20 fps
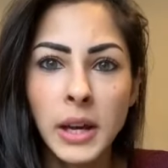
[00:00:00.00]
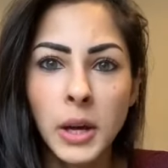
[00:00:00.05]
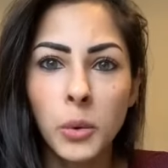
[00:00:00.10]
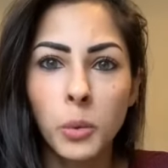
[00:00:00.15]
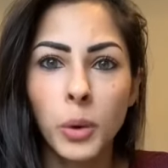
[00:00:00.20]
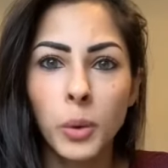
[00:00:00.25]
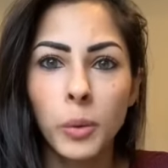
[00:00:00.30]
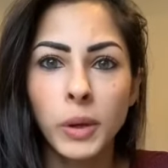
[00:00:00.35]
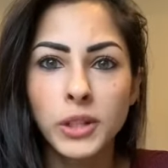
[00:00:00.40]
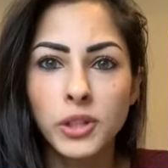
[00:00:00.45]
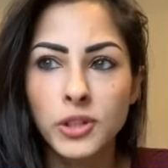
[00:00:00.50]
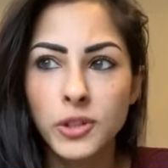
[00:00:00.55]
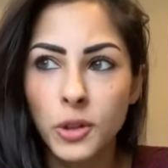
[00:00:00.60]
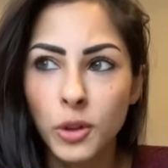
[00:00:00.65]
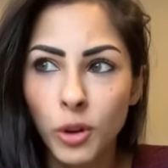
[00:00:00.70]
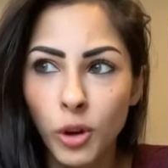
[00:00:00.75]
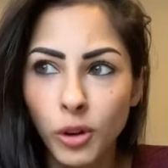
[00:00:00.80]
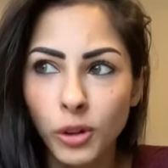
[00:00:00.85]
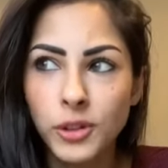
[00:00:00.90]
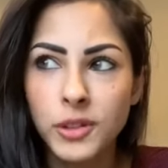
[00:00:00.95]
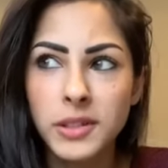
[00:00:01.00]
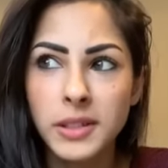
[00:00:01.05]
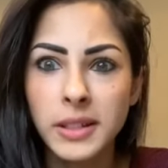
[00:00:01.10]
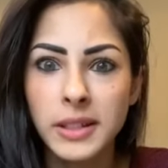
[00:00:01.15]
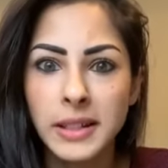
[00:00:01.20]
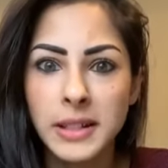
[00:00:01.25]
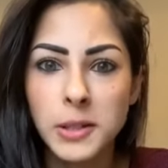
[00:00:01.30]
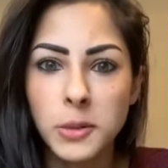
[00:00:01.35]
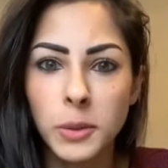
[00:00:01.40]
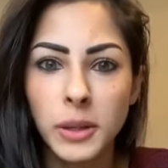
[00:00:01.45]
where we're just
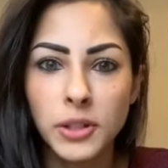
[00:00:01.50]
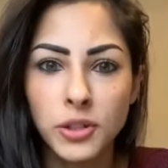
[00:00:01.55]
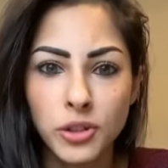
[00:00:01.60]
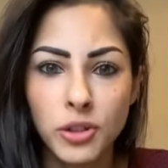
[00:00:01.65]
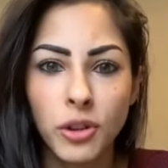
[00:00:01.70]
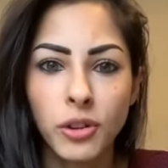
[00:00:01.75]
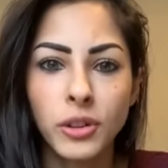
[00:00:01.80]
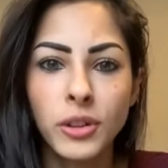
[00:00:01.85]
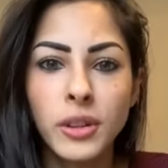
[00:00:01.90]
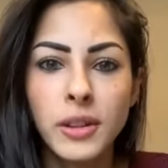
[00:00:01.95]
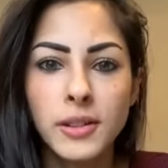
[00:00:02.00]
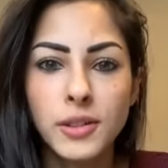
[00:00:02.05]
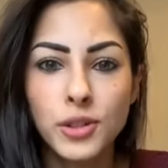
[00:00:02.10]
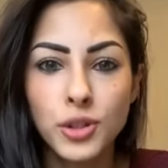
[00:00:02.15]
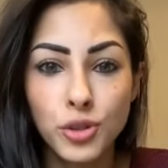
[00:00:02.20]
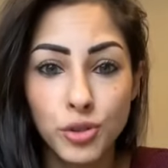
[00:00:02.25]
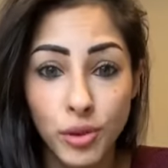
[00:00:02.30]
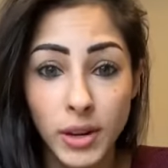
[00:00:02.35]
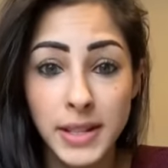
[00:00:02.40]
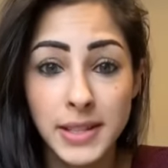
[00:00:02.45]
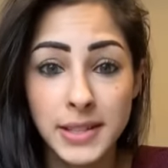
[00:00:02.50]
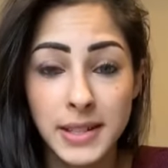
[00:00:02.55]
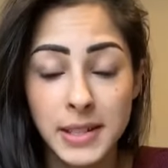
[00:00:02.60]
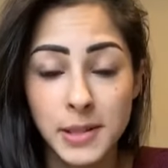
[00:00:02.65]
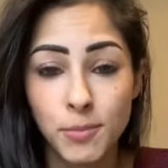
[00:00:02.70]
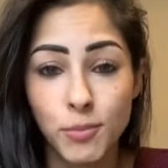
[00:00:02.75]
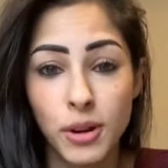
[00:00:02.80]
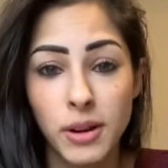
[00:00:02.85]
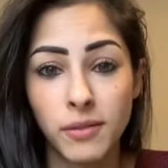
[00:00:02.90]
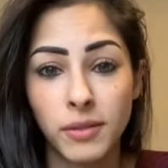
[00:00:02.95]
constantly switched on, stress is
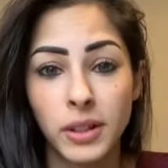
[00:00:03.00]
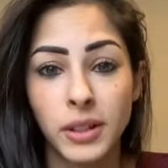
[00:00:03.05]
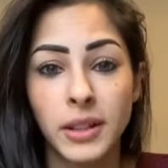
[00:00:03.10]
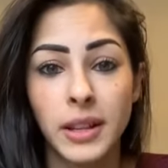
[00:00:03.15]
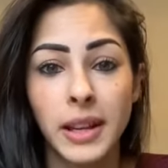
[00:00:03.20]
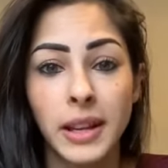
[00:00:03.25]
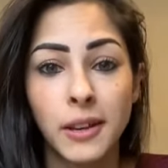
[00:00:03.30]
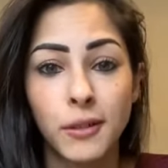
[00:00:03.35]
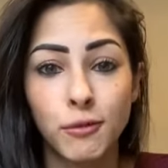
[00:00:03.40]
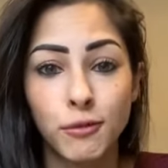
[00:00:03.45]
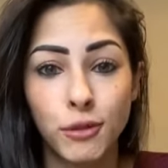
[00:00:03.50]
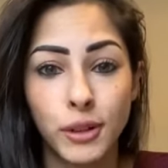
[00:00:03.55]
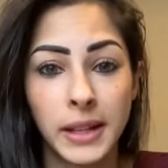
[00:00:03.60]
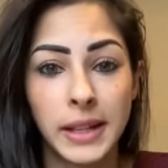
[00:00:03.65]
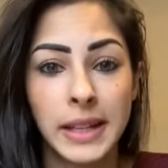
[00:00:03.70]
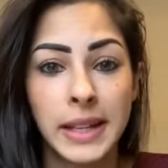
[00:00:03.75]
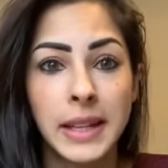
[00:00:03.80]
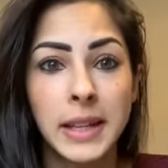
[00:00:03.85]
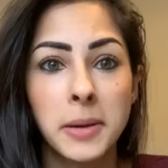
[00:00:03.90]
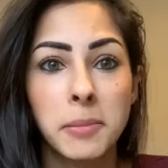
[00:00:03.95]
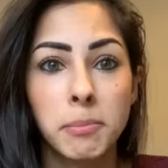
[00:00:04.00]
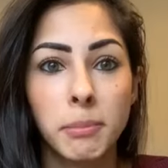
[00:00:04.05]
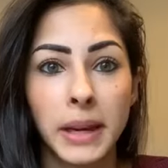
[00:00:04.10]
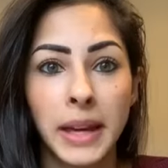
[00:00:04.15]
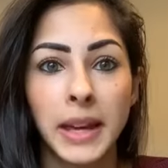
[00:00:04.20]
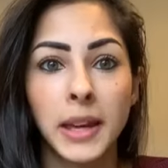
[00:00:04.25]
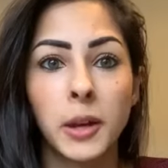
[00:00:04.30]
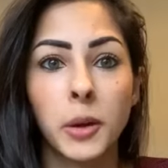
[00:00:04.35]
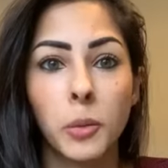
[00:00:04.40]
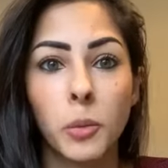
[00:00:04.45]
prevalent in a really
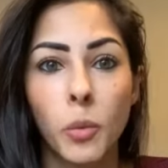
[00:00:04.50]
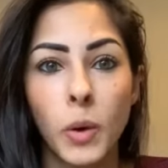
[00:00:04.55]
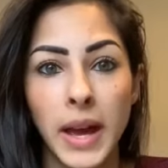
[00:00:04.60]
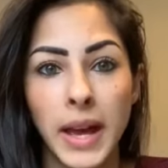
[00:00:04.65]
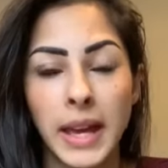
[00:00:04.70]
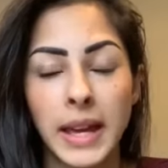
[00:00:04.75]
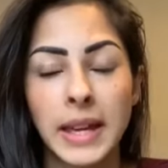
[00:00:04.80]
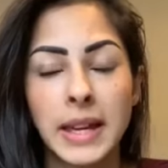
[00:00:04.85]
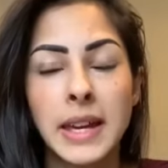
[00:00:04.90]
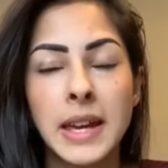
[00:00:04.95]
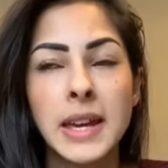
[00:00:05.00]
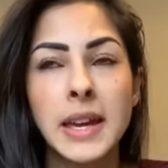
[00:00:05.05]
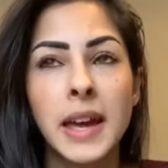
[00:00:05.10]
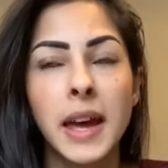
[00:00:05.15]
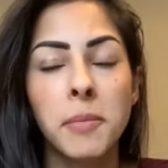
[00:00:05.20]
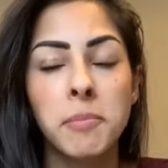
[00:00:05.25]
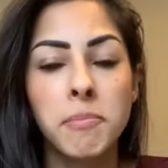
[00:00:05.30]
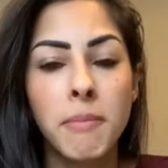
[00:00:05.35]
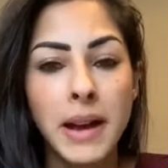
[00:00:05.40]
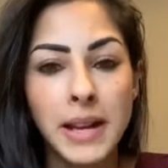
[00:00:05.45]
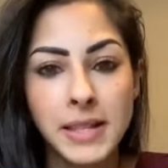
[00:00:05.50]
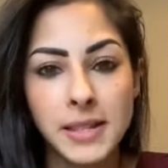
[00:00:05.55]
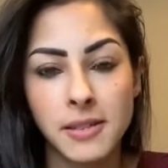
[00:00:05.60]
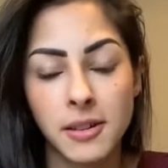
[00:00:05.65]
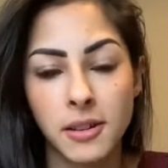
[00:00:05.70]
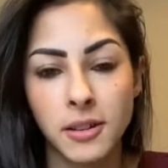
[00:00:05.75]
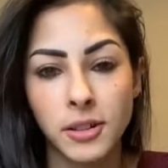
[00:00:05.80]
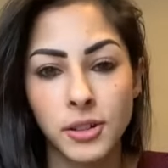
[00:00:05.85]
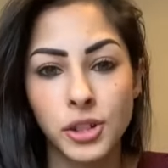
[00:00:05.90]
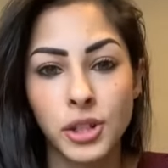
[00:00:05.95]
big way. And
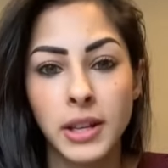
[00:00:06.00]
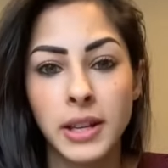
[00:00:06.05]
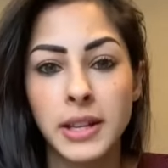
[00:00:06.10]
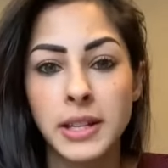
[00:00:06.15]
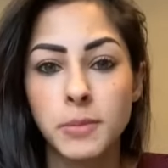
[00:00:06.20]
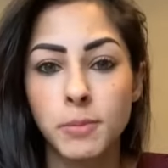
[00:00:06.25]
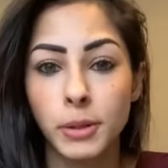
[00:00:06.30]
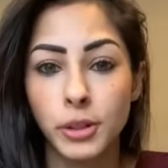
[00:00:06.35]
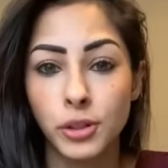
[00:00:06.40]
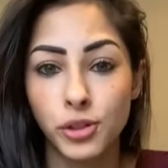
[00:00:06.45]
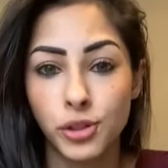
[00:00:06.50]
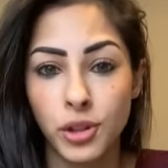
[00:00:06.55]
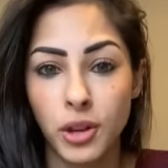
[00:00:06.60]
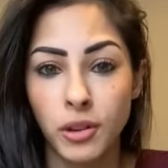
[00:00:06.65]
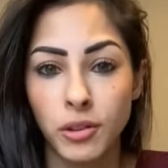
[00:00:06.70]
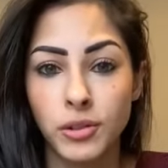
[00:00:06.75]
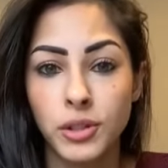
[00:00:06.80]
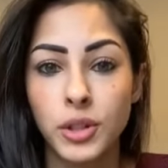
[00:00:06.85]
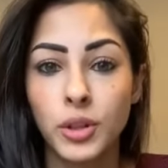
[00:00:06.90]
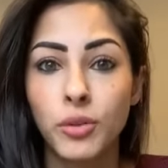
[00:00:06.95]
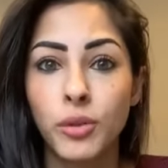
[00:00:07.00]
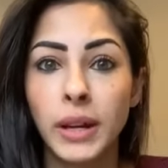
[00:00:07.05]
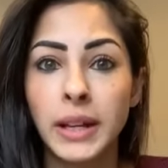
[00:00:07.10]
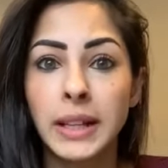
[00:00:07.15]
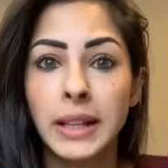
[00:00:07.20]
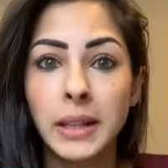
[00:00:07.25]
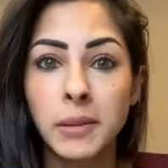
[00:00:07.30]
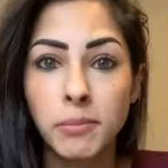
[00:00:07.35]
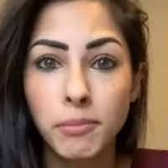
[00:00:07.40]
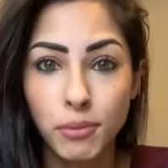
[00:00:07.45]
massage has been shown to
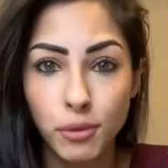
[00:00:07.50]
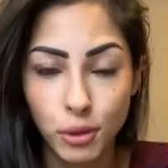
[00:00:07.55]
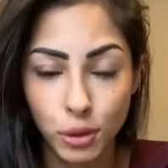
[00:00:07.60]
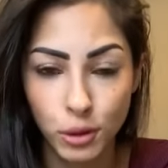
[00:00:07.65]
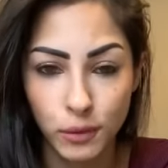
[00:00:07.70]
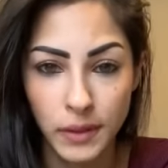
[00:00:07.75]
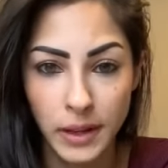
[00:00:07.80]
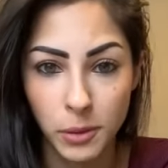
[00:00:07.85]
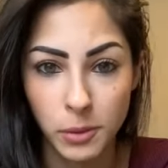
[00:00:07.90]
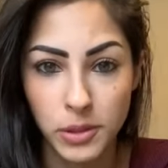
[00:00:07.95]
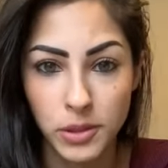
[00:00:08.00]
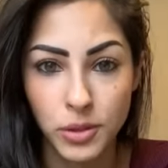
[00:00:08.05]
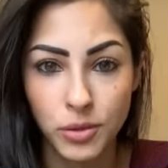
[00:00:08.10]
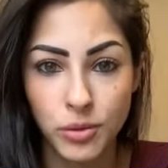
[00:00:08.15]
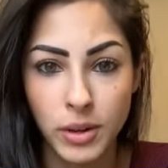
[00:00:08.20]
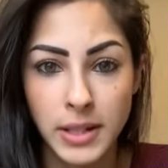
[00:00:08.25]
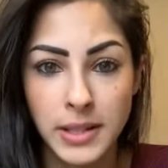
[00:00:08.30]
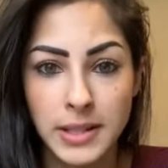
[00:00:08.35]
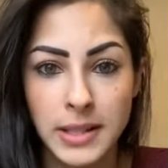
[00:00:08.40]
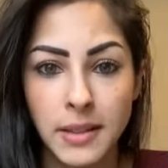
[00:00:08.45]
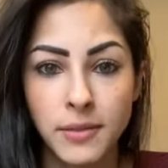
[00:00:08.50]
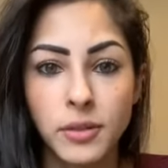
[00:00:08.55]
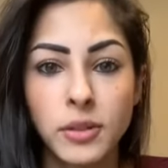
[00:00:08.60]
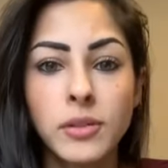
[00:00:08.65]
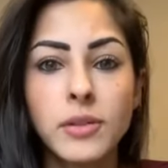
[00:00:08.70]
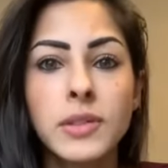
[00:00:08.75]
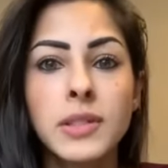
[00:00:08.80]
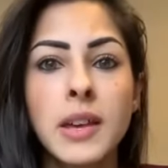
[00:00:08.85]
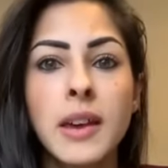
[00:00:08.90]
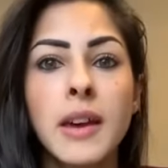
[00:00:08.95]
greatly improve our stress
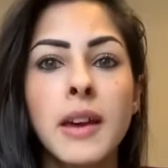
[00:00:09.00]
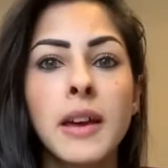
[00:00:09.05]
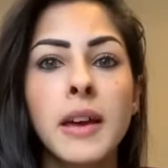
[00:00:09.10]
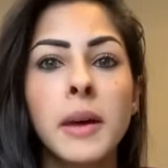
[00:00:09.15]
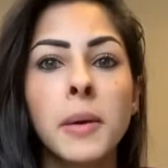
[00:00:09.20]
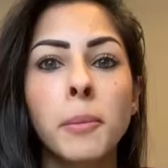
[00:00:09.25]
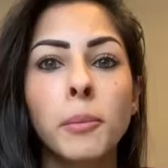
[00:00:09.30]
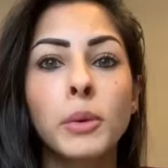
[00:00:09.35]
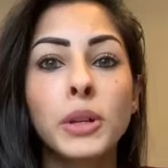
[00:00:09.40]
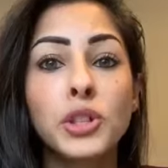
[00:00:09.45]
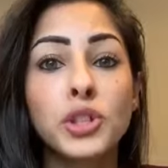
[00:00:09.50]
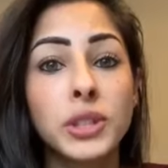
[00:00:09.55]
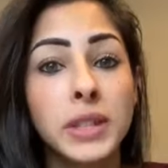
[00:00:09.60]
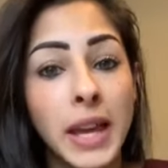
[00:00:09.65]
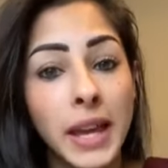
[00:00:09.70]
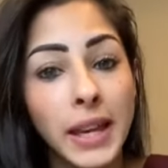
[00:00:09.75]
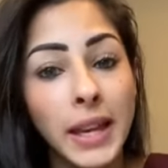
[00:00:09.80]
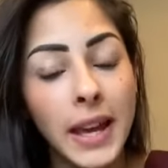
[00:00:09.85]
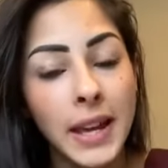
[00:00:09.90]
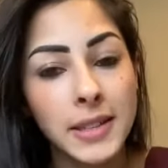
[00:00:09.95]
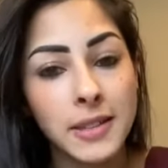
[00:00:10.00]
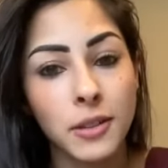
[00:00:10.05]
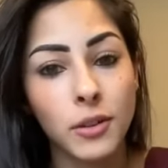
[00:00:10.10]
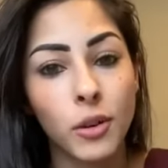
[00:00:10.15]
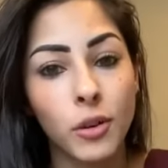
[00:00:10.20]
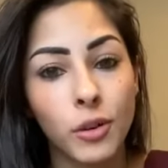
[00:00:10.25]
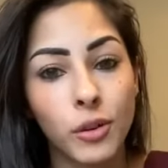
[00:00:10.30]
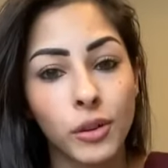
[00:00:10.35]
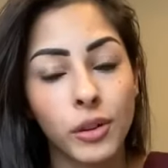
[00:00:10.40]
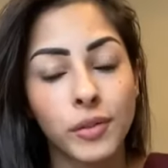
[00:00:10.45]
levels, which then has a
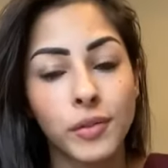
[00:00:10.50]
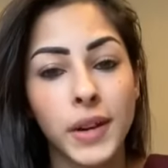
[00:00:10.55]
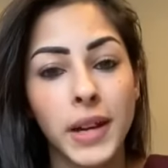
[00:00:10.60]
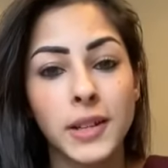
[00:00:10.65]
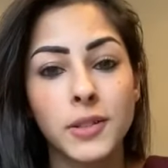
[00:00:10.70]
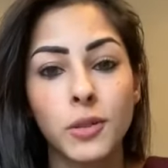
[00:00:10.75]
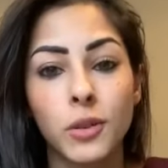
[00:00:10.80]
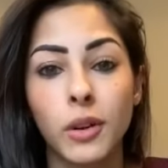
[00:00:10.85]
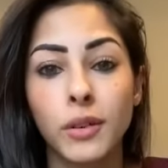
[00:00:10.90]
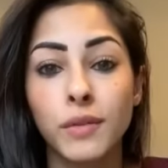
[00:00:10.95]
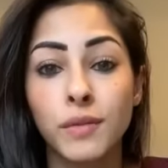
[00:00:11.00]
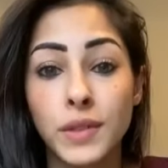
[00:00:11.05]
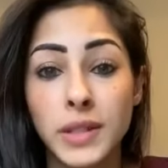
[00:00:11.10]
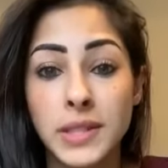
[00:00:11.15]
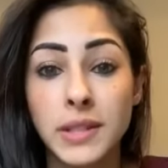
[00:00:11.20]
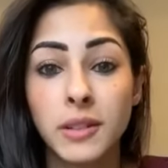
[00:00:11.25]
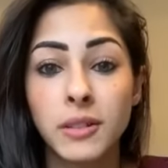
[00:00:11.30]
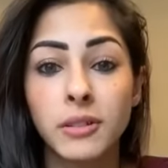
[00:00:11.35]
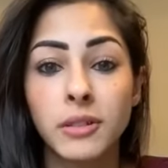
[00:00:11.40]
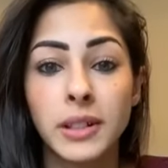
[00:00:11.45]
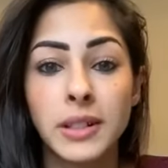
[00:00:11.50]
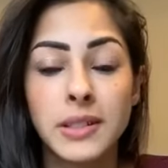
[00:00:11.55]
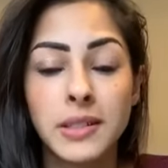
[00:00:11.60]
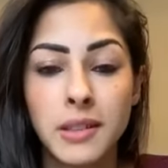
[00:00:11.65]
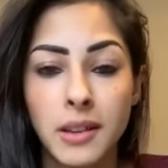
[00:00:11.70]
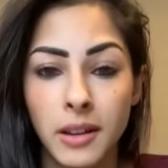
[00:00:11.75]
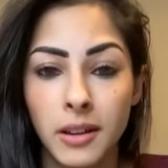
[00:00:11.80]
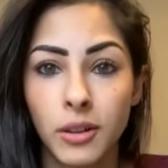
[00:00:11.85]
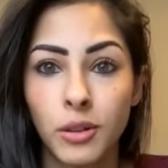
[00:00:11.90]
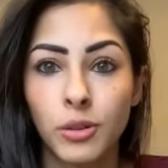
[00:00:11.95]
knock-on effect on our physical and
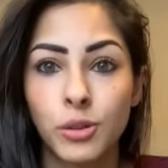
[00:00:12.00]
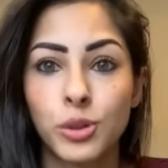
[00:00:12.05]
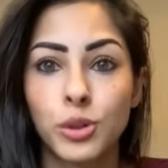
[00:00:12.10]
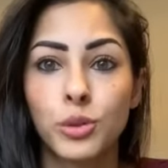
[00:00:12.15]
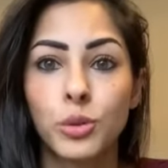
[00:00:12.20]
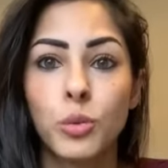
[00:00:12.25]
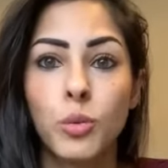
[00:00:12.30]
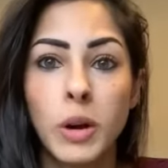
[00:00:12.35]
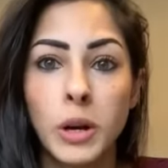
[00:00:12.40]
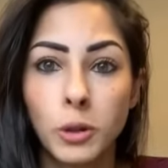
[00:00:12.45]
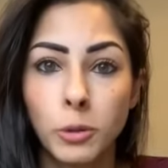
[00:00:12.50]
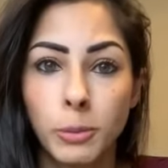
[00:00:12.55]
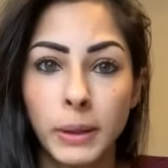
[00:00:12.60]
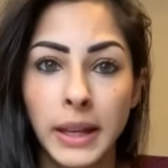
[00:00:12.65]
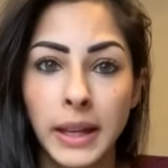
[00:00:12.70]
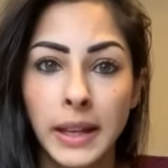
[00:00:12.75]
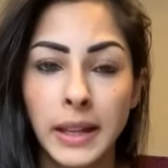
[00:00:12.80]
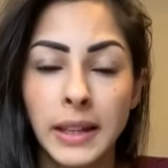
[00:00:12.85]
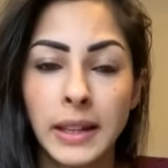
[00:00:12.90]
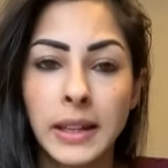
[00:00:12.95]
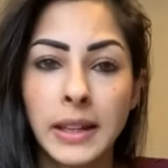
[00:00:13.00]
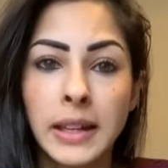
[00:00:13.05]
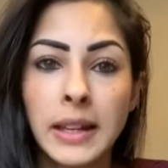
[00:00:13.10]
psychological well-being.